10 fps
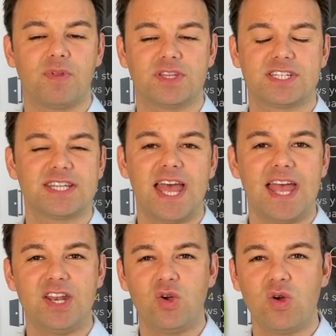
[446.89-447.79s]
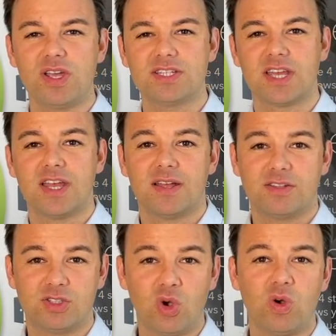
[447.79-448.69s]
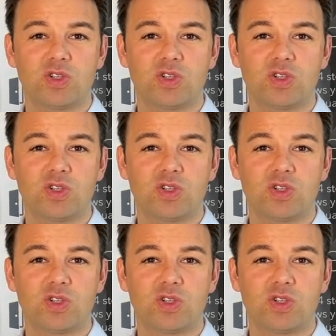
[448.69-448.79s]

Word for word: stair noise, doors